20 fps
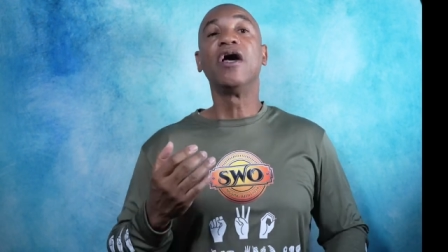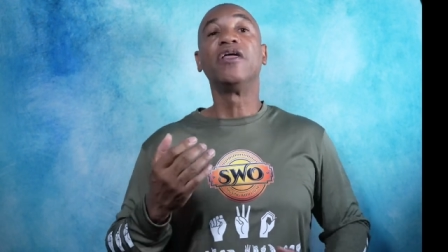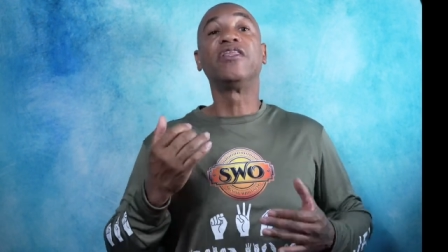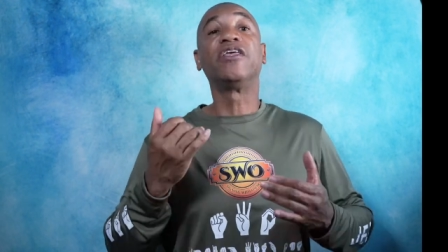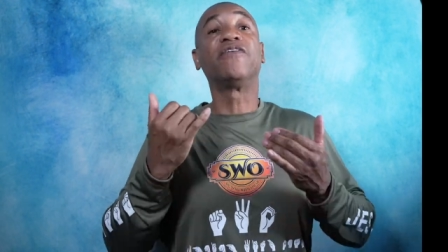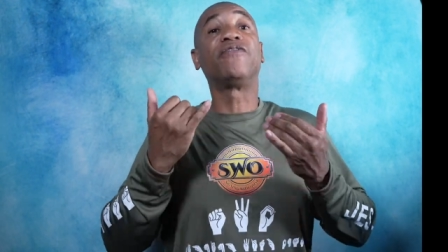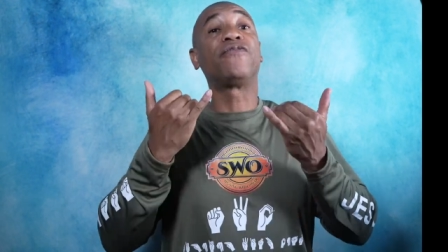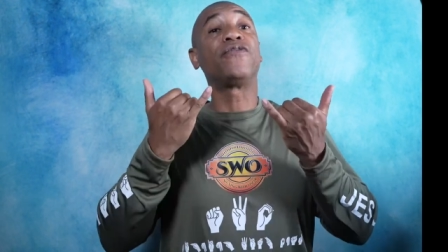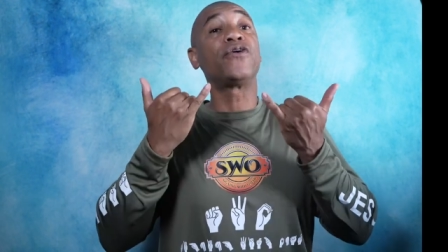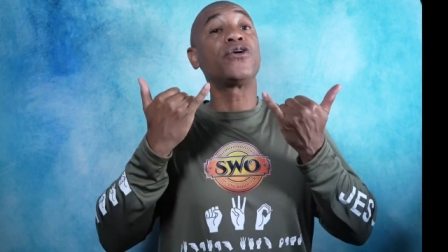
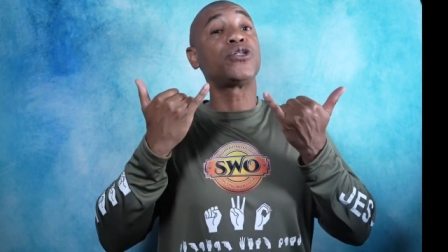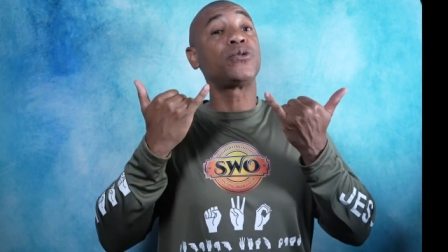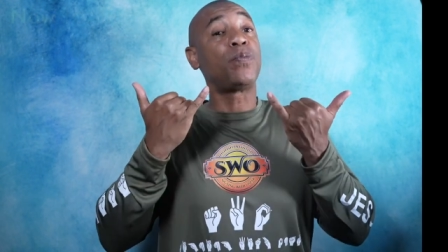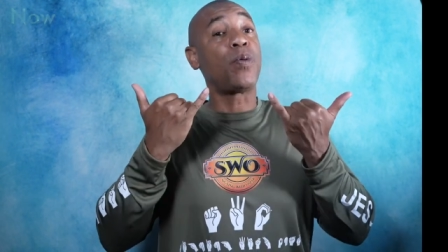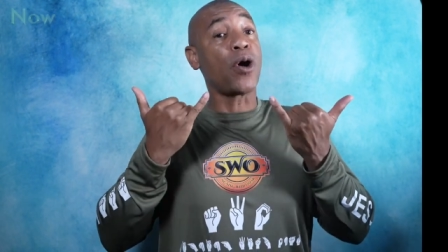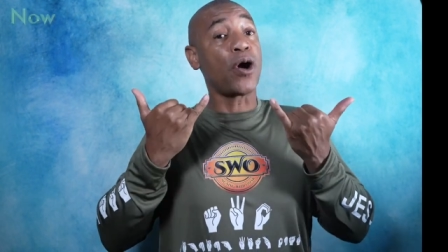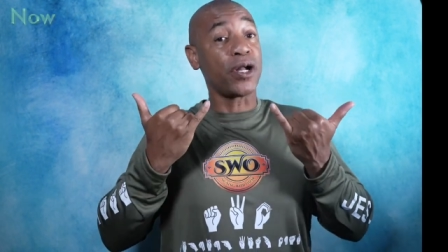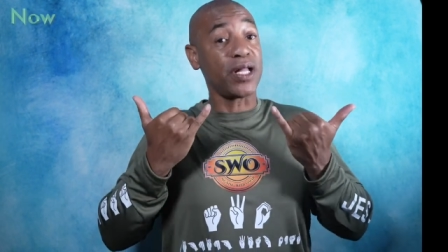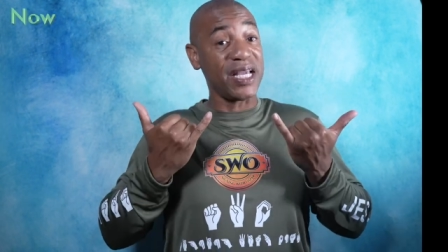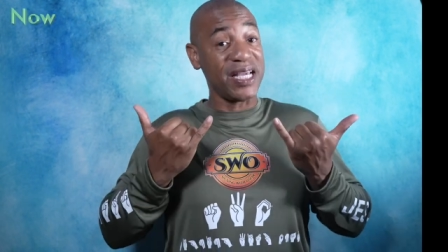The first
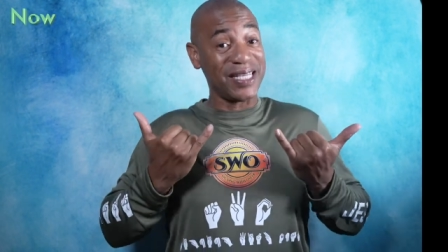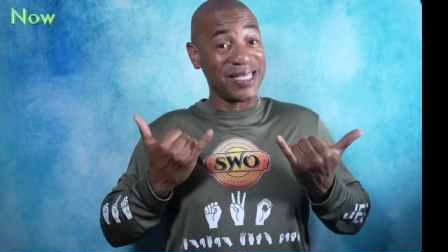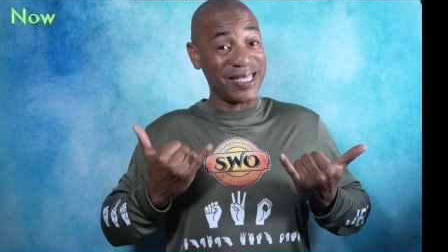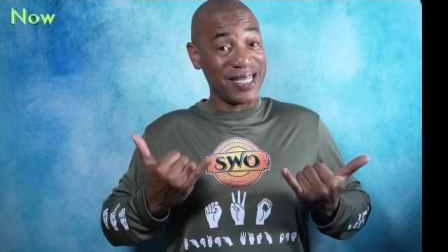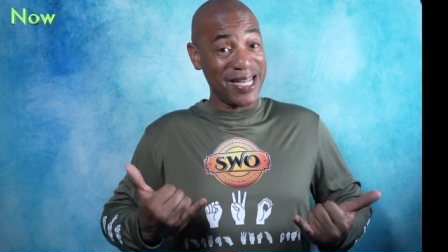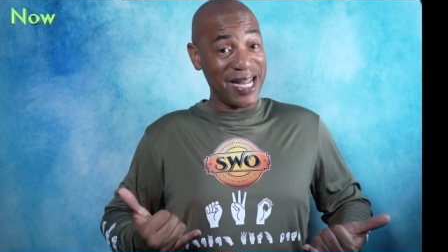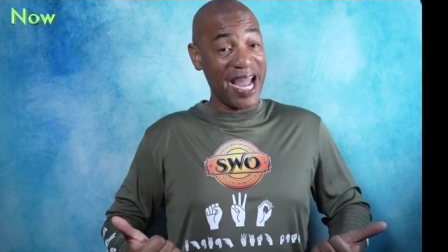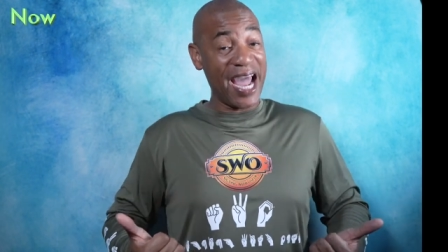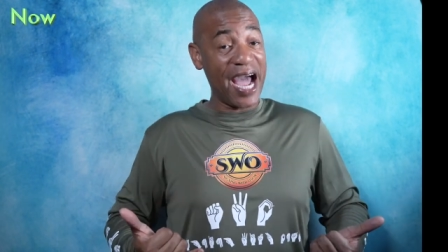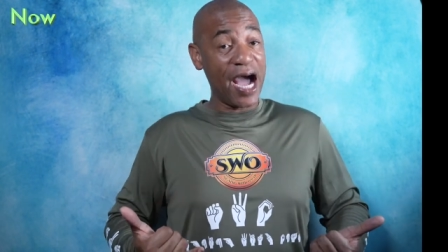part is
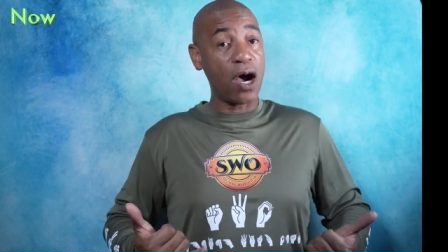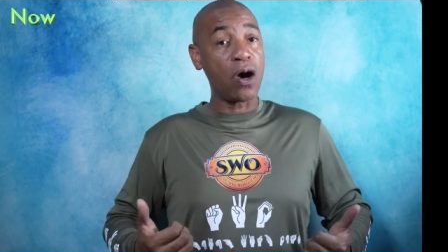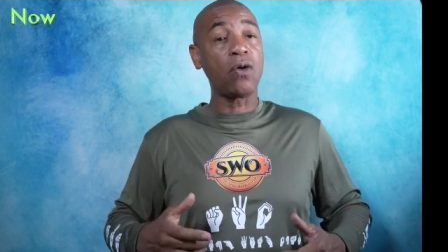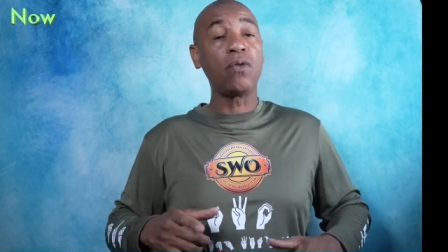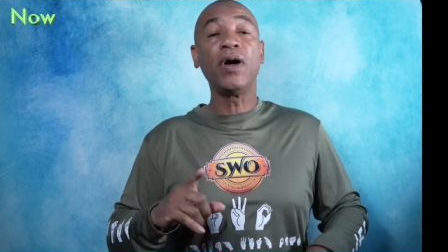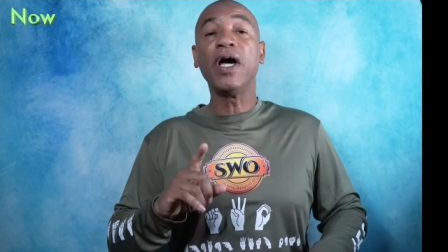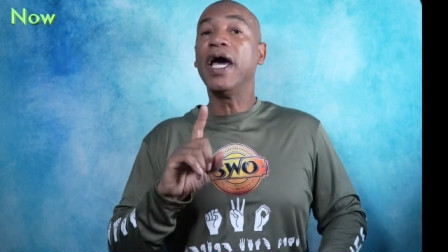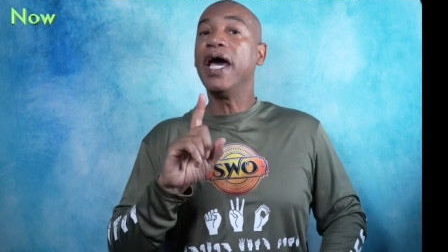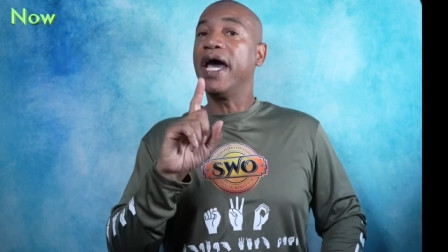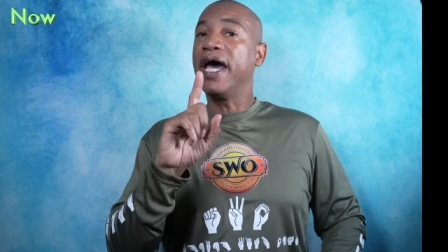now,
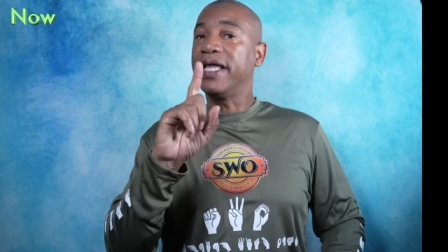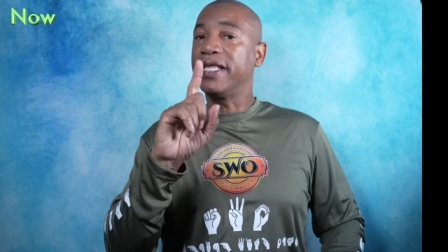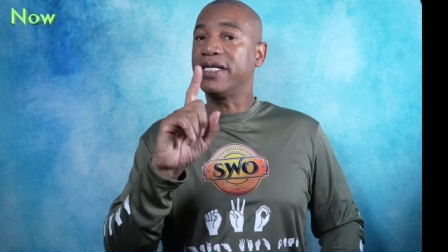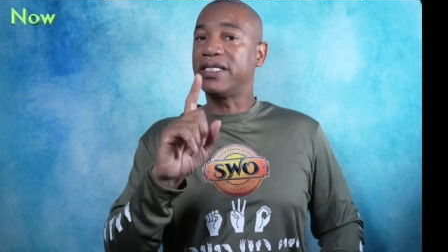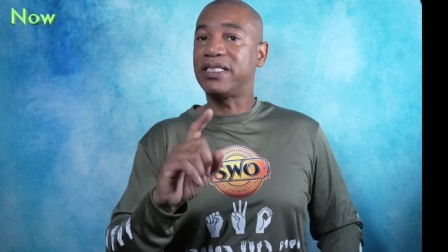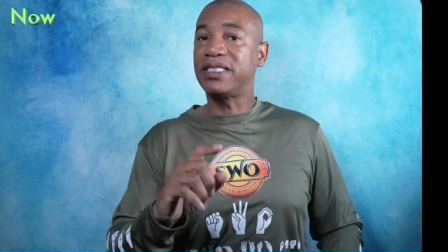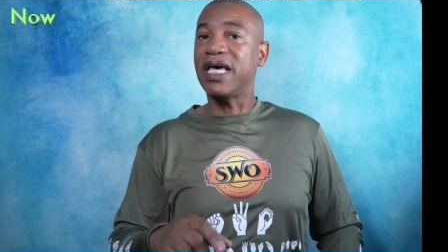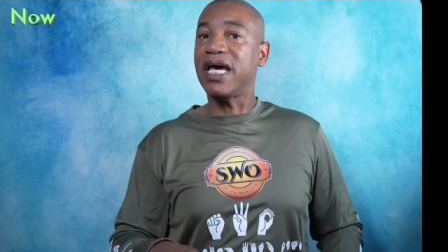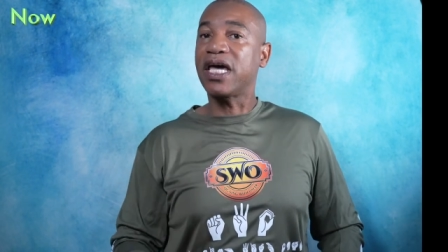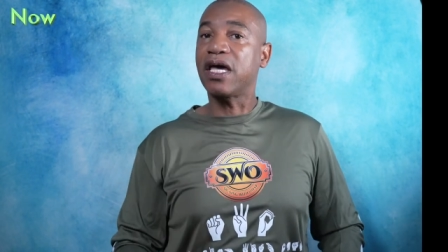and the
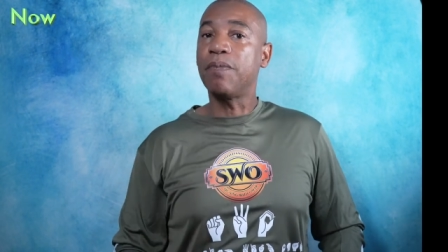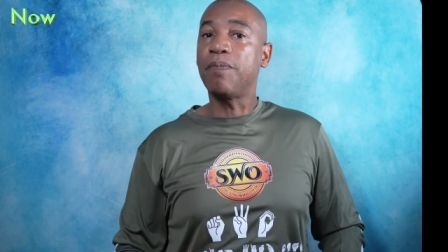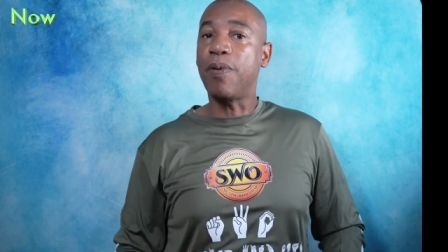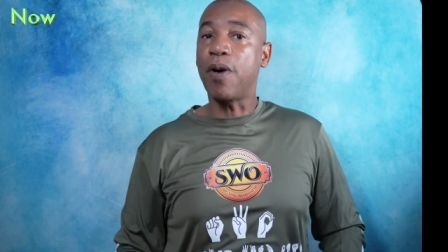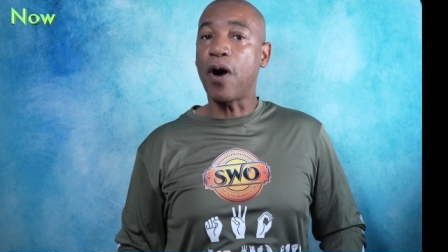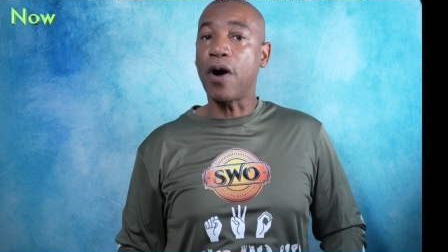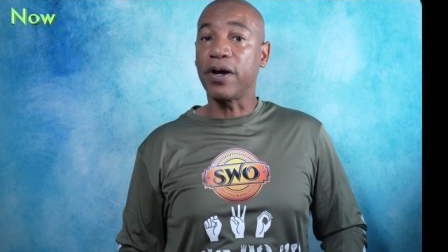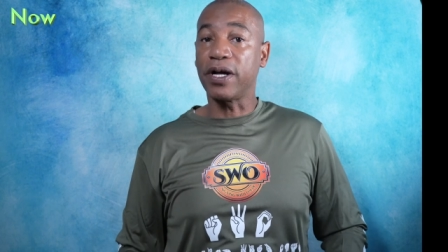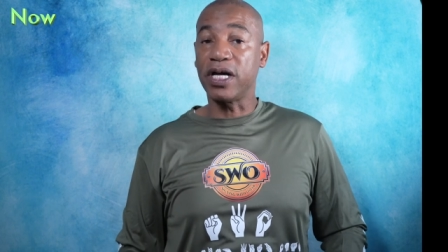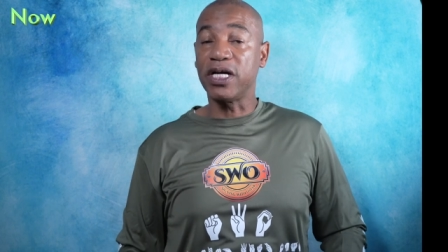second
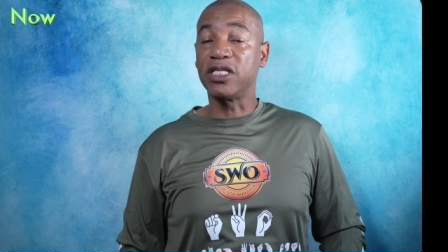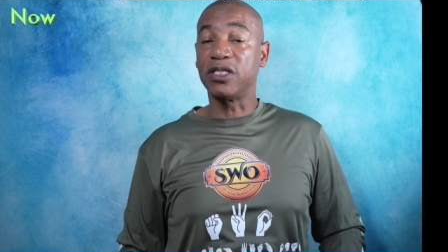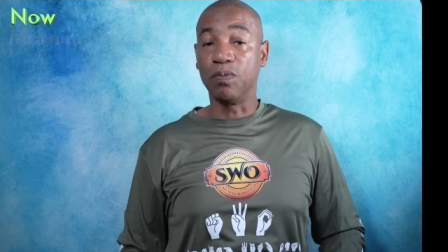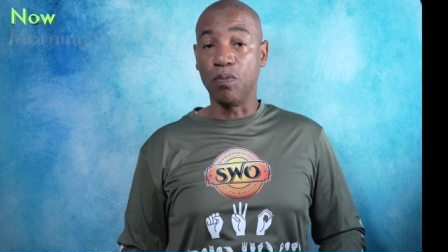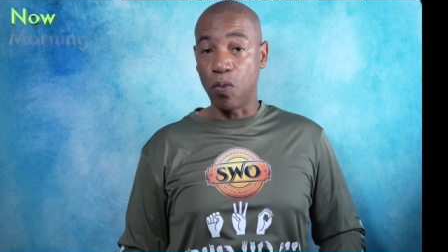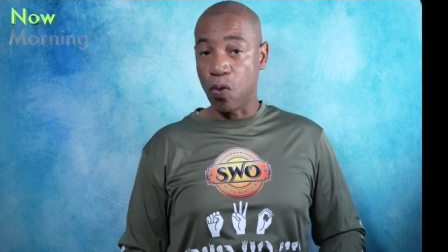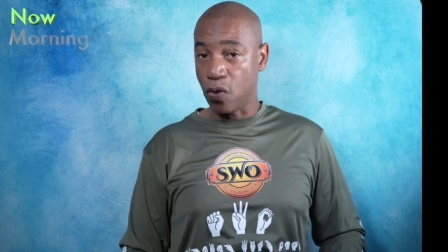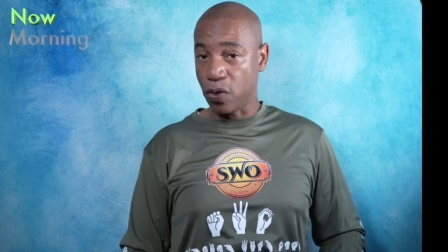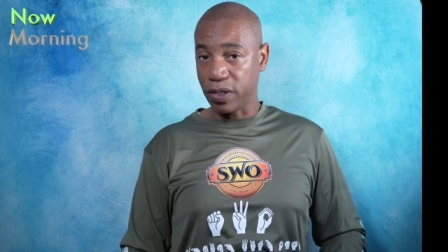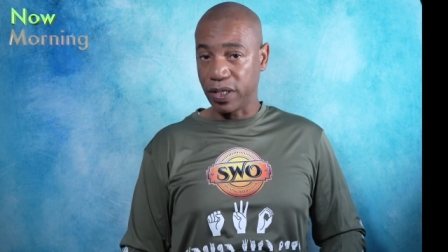part is
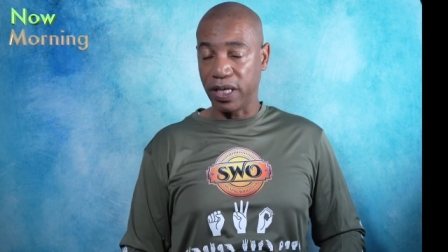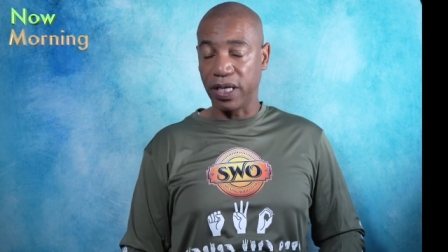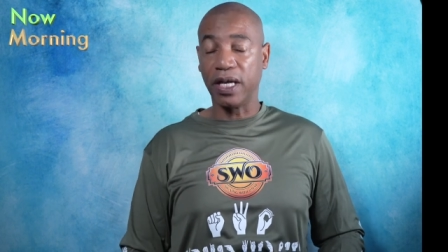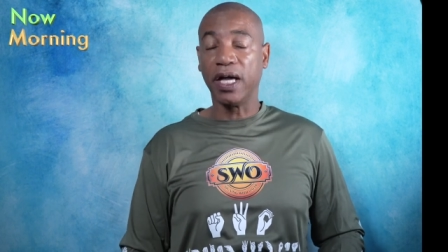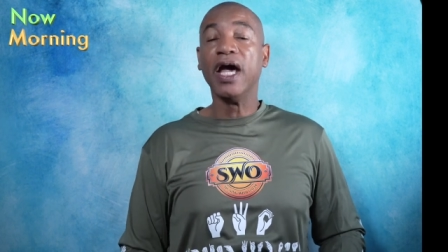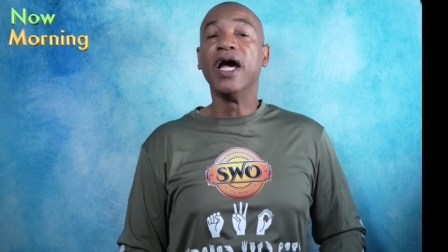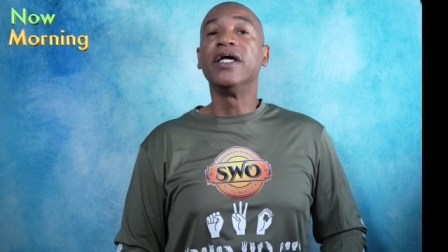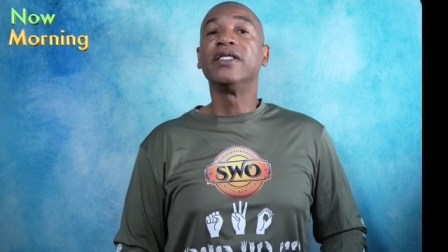morning.